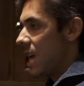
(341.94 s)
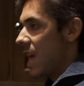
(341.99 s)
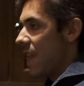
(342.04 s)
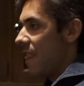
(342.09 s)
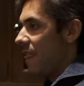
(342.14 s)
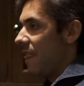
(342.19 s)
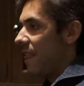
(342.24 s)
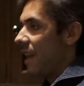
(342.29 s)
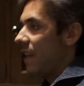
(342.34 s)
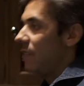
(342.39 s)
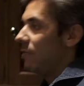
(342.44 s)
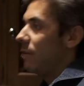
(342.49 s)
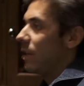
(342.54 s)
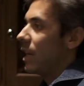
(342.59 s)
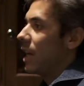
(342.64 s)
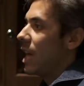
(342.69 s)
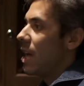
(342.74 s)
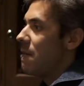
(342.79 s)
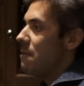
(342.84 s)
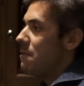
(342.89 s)
they
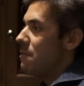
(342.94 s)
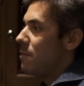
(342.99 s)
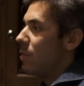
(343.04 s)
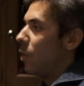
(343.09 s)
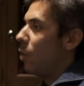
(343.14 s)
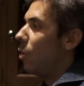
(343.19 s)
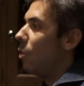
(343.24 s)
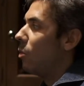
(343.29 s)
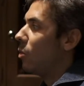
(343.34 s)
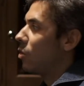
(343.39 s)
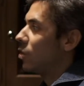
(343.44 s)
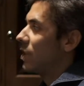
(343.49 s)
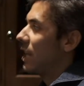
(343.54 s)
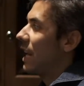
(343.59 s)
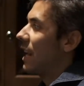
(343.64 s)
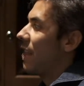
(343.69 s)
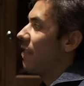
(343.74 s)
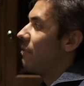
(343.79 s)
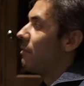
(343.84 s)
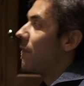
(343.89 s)
become almost an
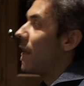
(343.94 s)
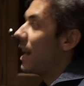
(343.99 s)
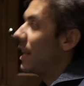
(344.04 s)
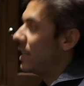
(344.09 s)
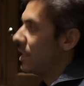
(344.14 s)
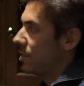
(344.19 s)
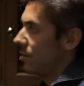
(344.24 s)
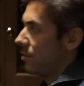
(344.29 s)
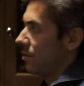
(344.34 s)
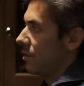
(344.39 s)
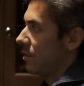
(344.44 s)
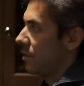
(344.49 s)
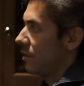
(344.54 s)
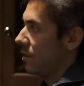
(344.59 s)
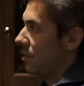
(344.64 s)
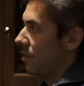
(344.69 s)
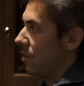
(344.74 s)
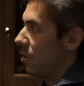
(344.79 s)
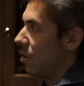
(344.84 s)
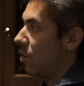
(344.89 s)
advisor
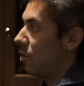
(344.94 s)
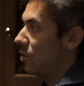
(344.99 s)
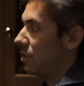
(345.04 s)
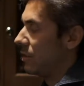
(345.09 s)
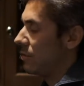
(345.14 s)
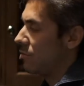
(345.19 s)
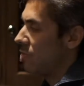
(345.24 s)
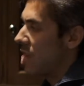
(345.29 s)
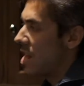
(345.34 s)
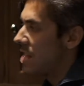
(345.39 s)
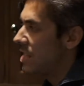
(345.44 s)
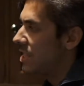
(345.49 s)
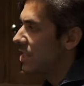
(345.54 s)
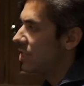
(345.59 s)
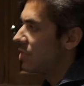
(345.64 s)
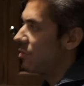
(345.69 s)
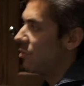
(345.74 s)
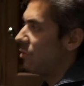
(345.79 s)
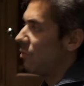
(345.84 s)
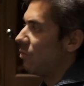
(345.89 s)
on the brand
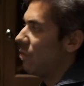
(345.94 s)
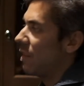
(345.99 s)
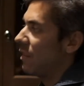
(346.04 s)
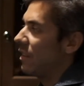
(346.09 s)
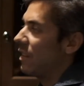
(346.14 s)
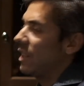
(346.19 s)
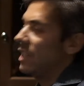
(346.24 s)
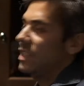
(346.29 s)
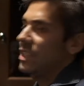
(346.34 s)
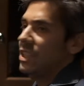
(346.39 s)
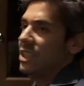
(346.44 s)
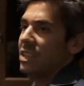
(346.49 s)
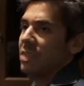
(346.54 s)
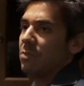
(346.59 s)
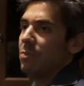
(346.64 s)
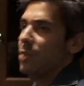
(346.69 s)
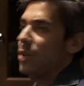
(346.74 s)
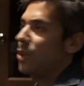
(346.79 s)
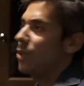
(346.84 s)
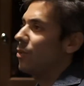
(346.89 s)
rather than just a
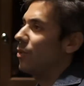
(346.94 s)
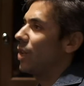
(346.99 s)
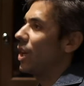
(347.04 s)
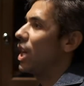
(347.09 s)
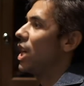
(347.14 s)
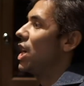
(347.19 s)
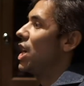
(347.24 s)
pure